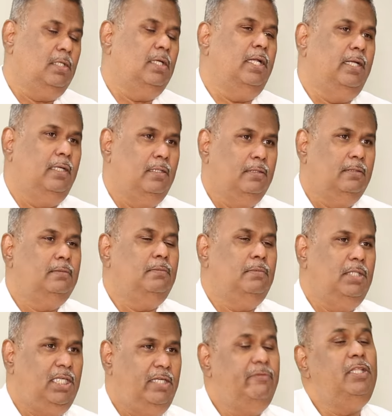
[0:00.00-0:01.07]
uh,
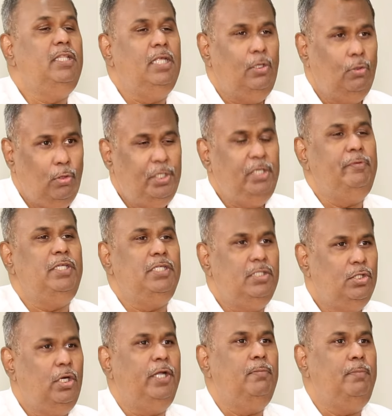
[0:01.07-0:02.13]
tournaments. Even the lower
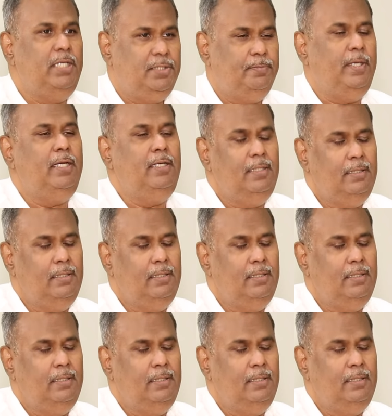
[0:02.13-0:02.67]
divisions got a big spread.